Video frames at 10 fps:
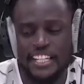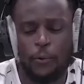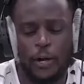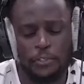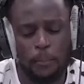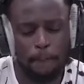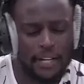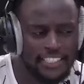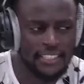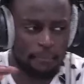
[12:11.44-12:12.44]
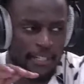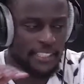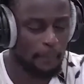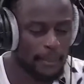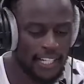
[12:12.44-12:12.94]
We're going to party,
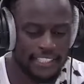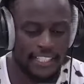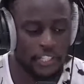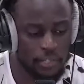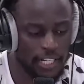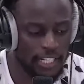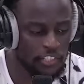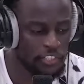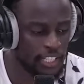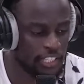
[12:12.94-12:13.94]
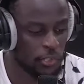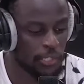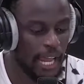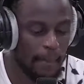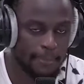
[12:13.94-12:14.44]
party, party. You can get your tickets on
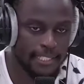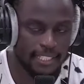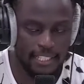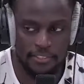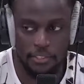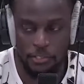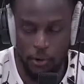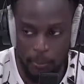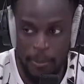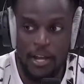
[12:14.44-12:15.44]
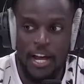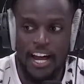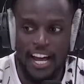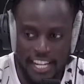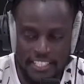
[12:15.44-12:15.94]
mtickets.com
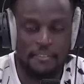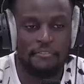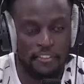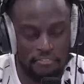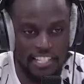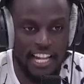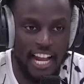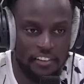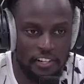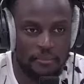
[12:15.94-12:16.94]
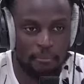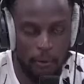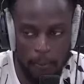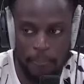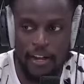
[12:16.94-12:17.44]
at 1500
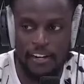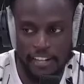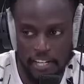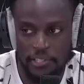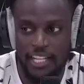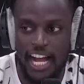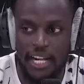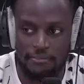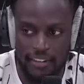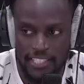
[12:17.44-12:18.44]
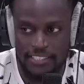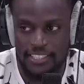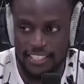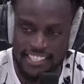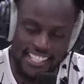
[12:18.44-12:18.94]
Bob regular advance
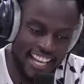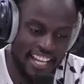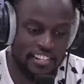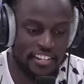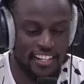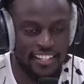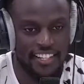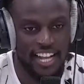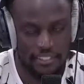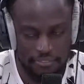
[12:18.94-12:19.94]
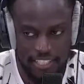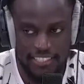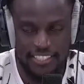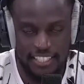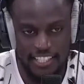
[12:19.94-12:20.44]
tickets. And advance
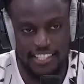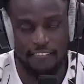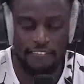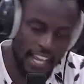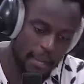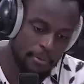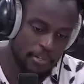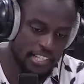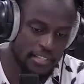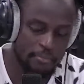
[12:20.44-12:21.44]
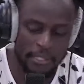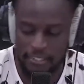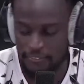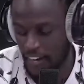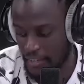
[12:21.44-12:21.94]
tickets are VIP owners as part
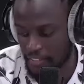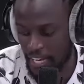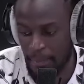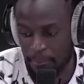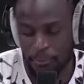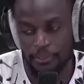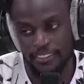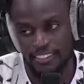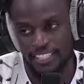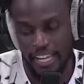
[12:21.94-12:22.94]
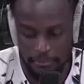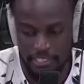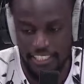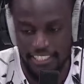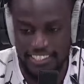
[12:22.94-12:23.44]
of 5K Apple,
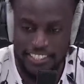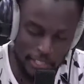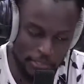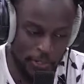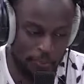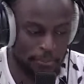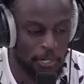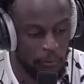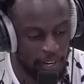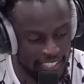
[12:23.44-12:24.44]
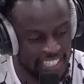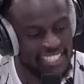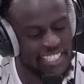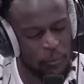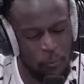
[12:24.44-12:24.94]
mtickets.com. Don't worry,
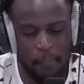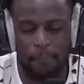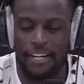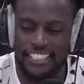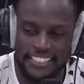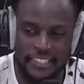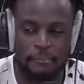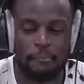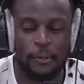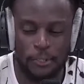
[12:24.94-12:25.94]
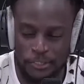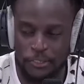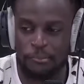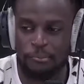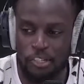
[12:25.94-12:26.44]
itakuwa party
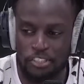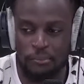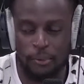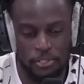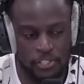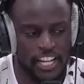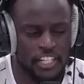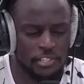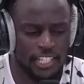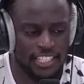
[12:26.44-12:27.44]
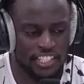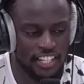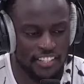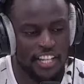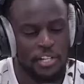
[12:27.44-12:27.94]
moto, moto, moto. And you'll get a
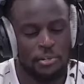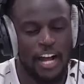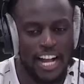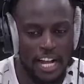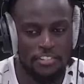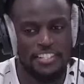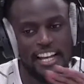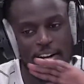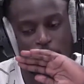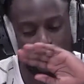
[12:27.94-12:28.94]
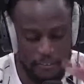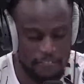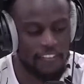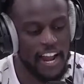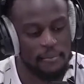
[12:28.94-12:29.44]
chance to hang out now. The
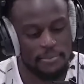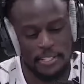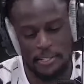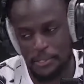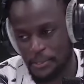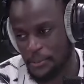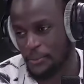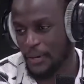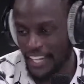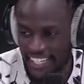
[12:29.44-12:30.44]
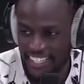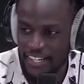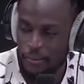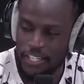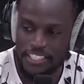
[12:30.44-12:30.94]
Vybez crew. Weh.
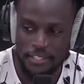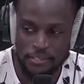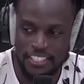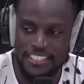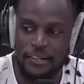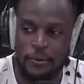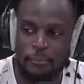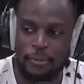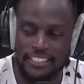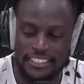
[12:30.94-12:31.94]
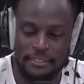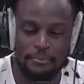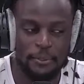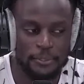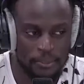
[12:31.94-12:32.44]
Wacha tu itakuwa pate
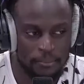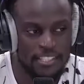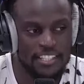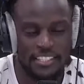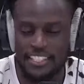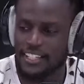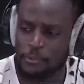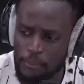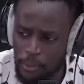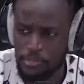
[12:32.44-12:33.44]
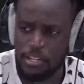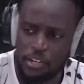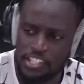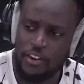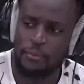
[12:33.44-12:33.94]
moto. Misezi, Kwambox,
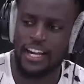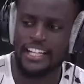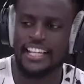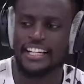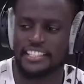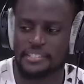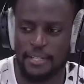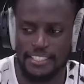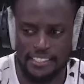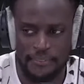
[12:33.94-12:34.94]
nangoja goma gani ya Chris Martin?